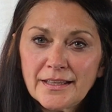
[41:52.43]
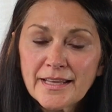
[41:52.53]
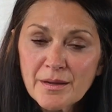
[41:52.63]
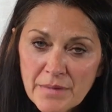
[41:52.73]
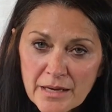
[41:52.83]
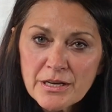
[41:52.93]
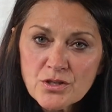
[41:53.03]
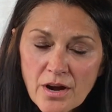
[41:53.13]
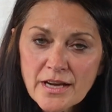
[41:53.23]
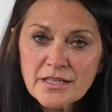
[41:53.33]
They may
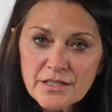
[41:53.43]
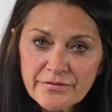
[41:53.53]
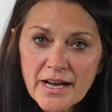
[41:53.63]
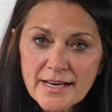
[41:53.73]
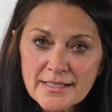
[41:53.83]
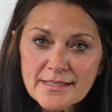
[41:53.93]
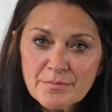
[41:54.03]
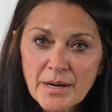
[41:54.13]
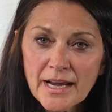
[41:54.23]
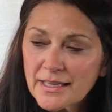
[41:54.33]
be trying to divide
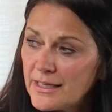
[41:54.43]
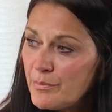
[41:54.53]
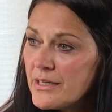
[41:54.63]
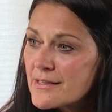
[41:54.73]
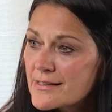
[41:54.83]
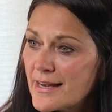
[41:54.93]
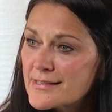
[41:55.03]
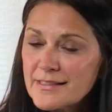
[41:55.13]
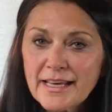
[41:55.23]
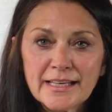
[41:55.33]
us by keeping us
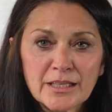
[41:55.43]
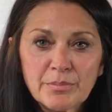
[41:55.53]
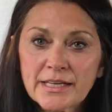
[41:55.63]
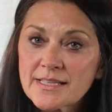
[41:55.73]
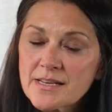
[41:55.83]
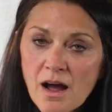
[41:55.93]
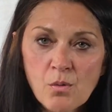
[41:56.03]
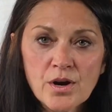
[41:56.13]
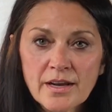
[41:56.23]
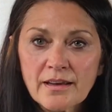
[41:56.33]
isolated, but it's
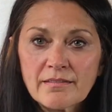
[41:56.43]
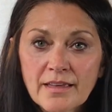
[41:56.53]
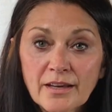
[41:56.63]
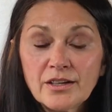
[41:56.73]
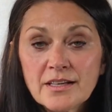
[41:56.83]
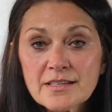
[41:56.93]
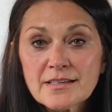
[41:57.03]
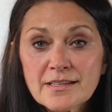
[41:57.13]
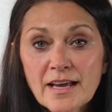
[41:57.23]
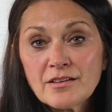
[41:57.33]
not working. Thank
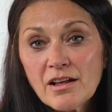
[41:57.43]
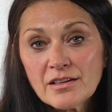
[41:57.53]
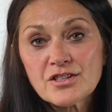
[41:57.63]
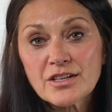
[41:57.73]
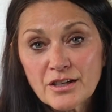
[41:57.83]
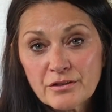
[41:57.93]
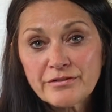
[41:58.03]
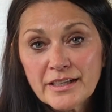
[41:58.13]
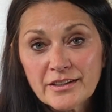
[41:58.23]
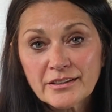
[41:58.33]
goodness to technology. Go
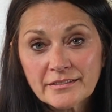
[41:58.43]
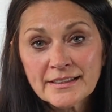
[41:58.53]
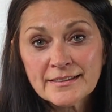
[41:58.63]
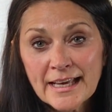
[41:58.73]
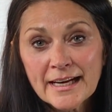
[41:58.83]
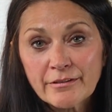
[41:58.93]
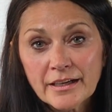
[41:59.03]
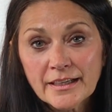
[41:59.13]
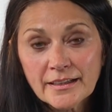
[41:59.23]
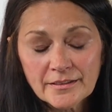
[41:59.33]
figure. Isn't that
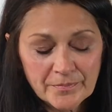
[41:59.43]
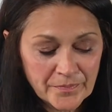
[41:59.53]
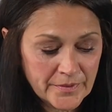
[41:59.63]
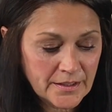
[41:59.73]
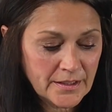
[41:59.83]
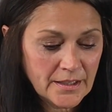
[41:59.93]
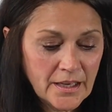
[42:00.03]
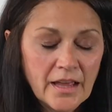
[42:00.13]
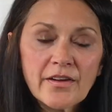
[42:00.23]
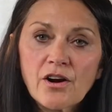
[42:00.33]
ironic?
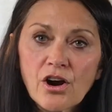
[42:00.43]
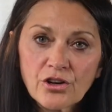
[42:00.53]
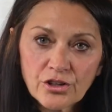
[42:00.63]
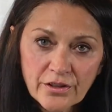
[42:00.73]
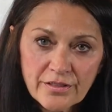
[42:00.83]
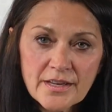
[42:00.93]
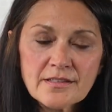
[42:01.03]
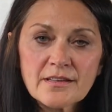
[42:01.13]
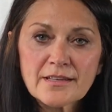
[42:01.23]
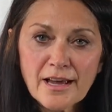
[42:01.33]
There are good
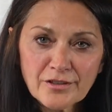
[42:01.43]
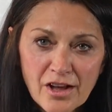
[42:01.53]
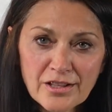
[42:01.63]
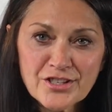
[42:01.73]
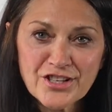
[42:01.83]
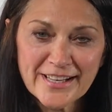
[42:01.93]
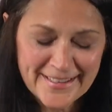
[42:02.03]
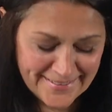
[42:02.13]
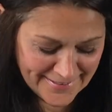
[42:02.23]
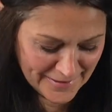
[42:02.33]
things to technology.